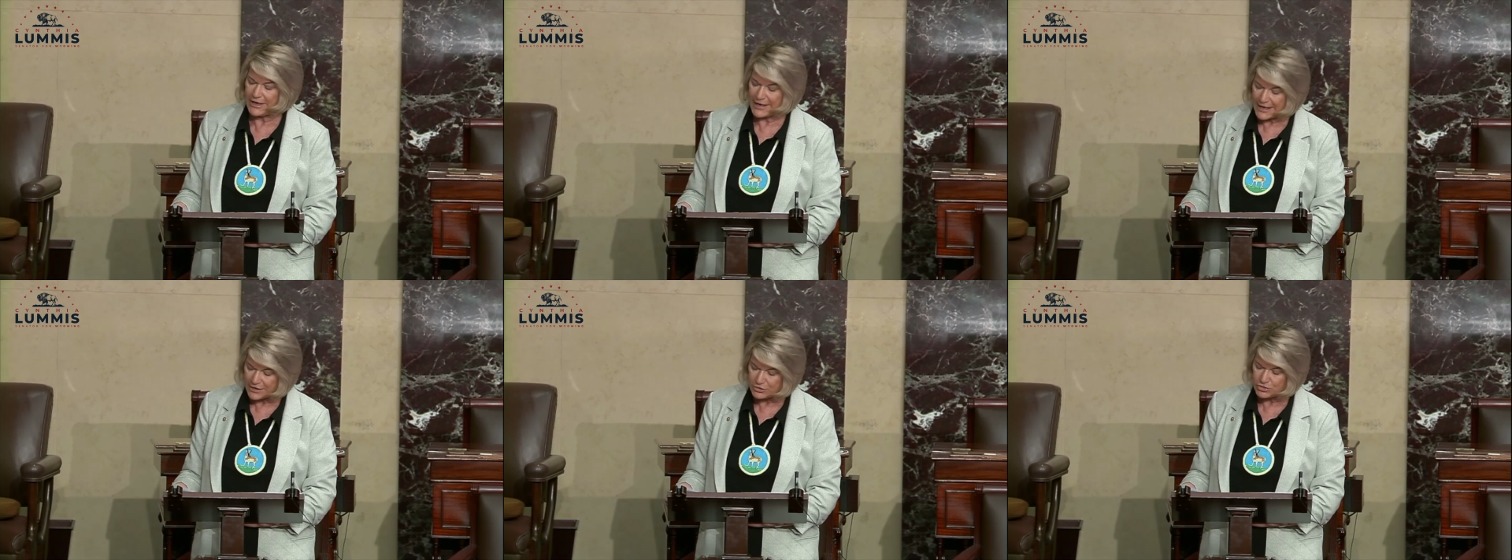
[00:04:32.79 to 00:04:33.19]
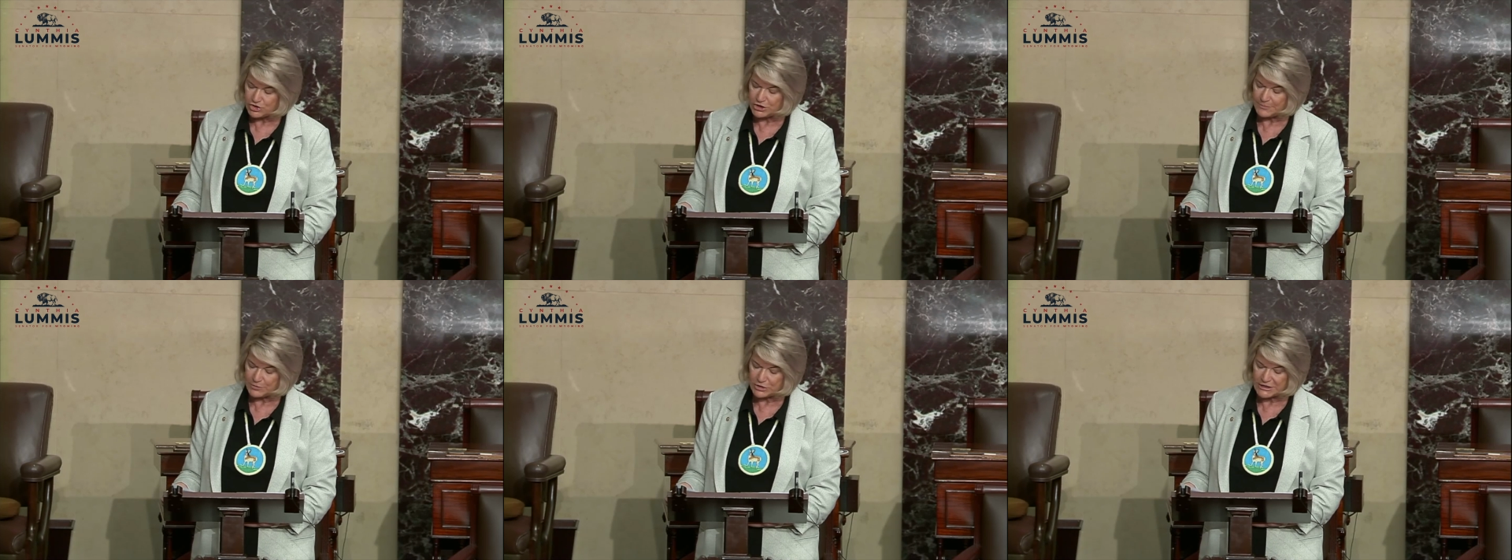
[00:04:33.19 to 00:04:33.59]

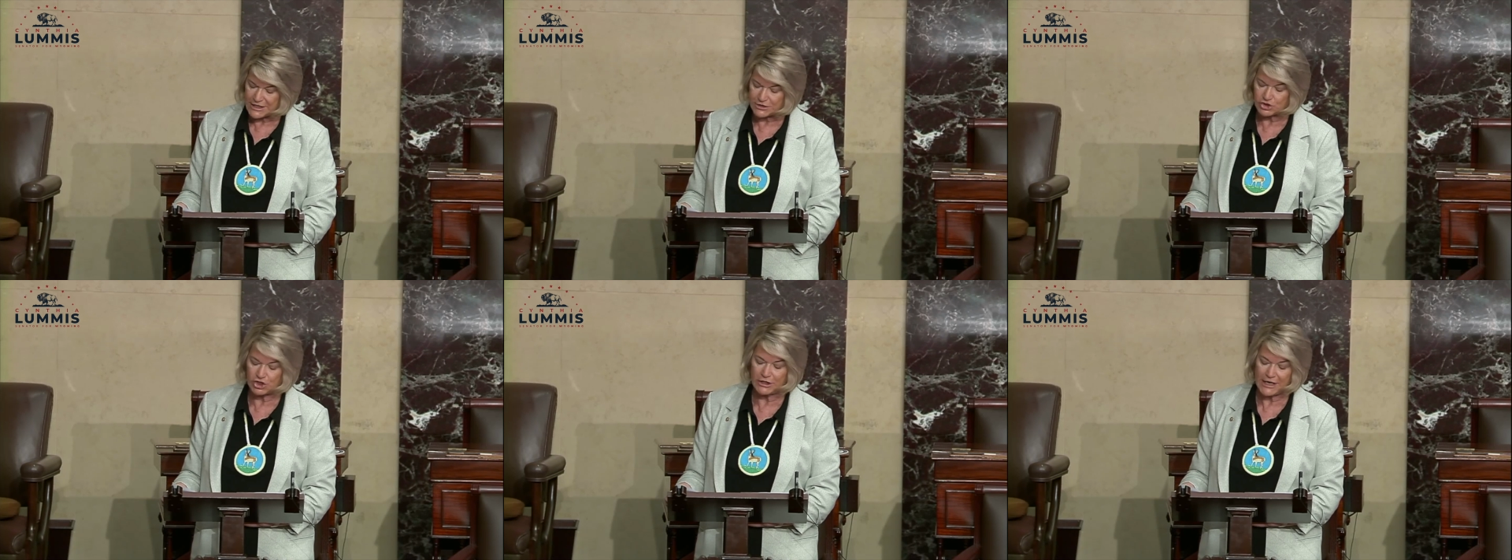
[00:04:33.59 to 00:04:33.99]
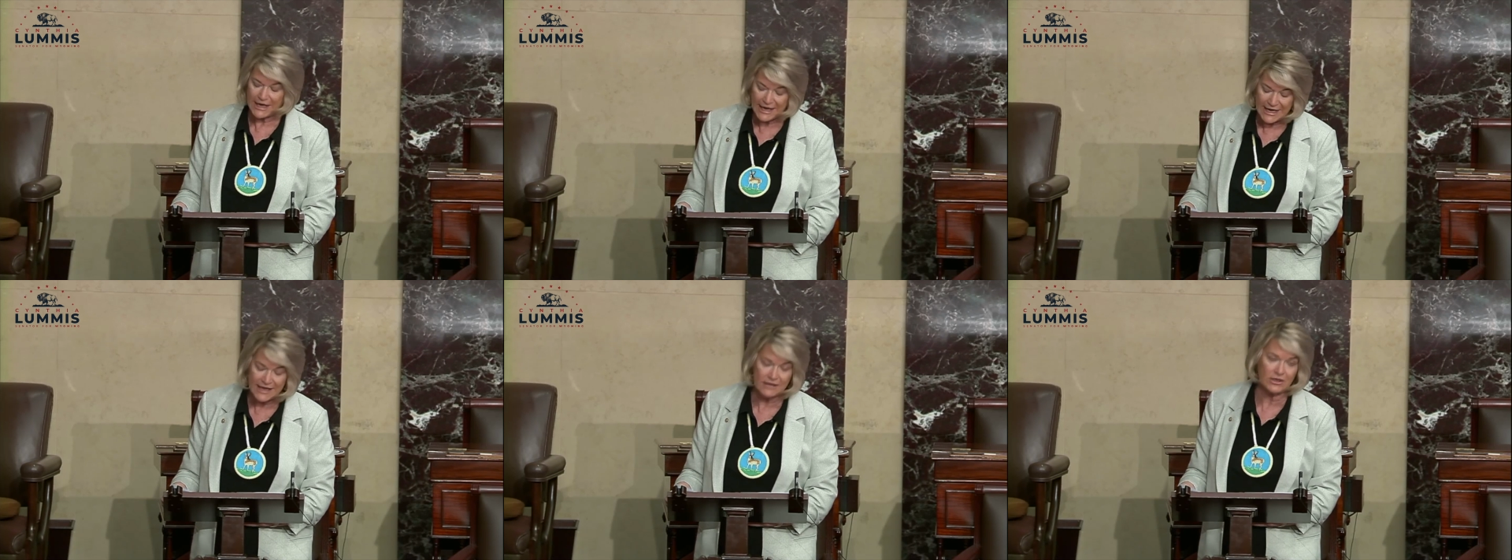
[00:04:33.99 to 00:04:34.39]
energy protection
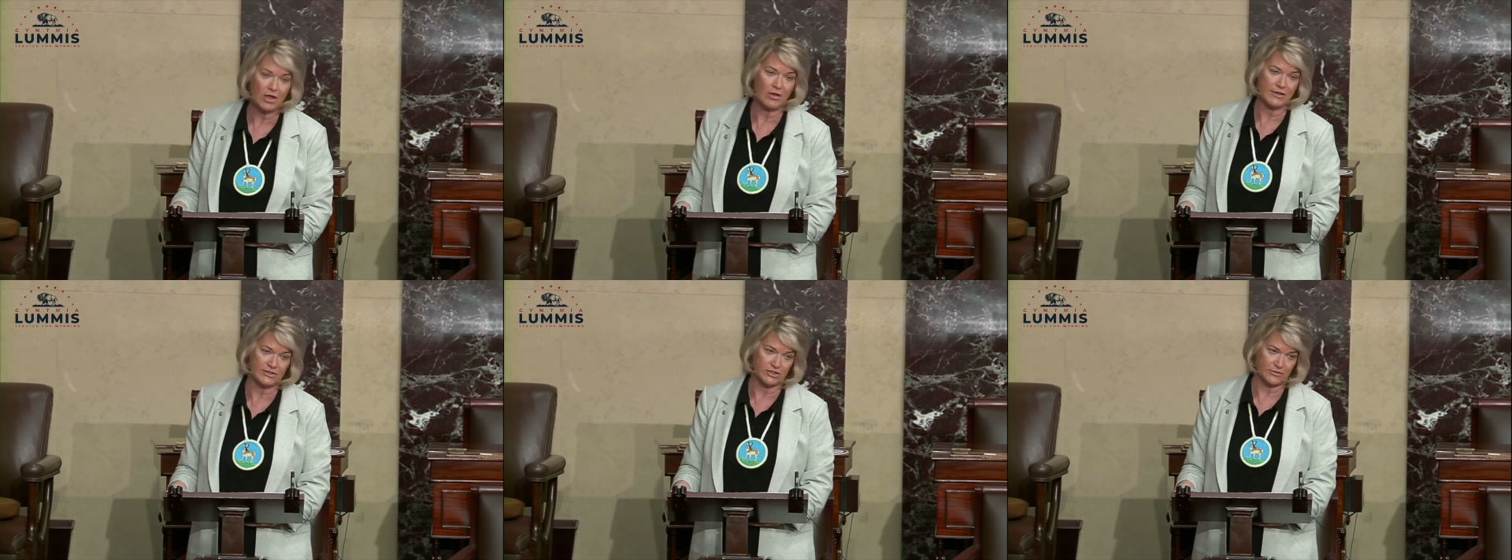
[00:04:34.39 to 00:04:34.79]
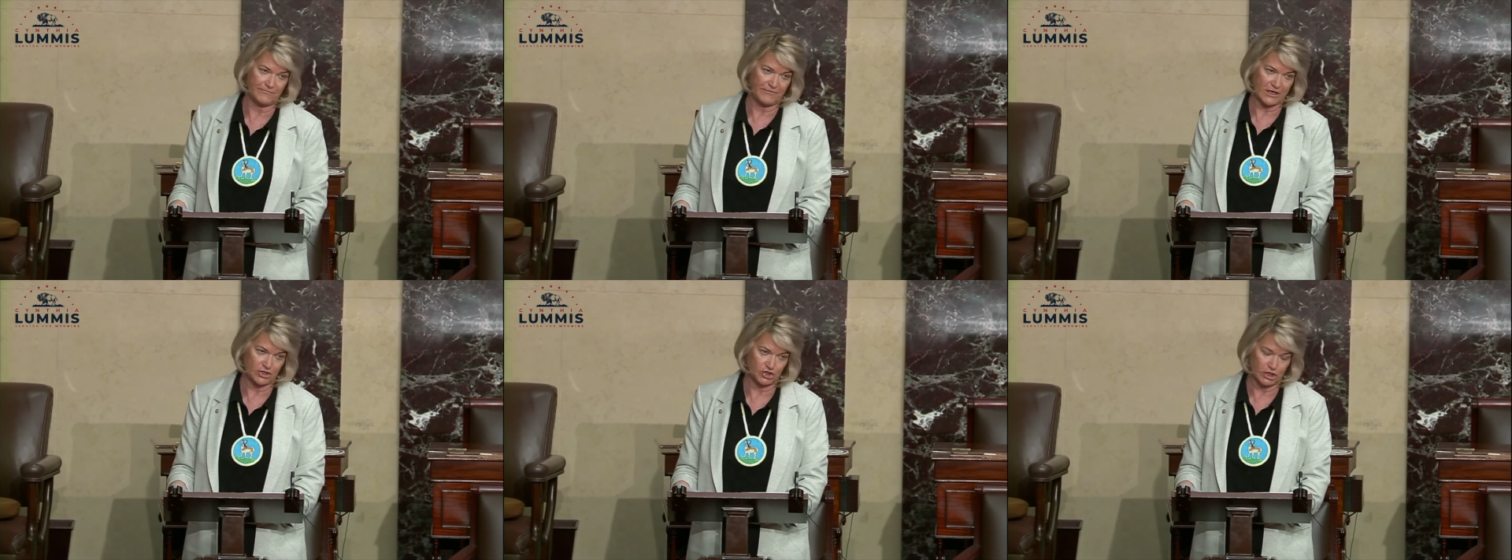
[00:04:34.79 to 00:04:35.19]
and
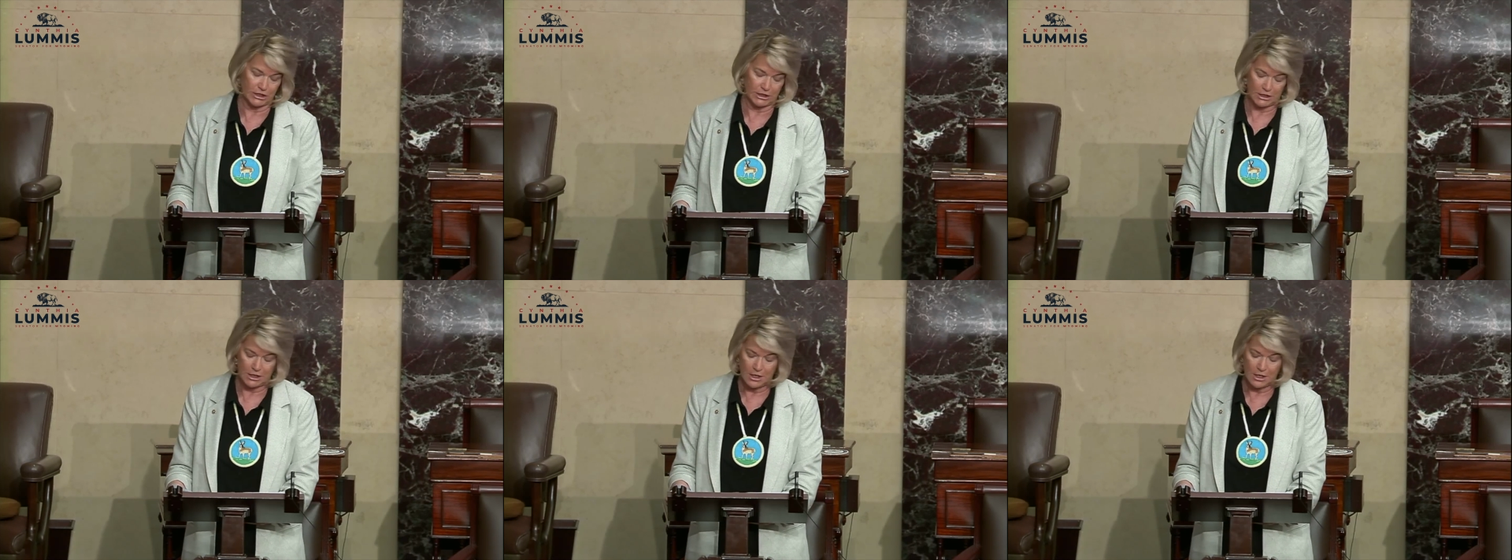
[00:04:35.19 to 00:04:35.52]
conservation,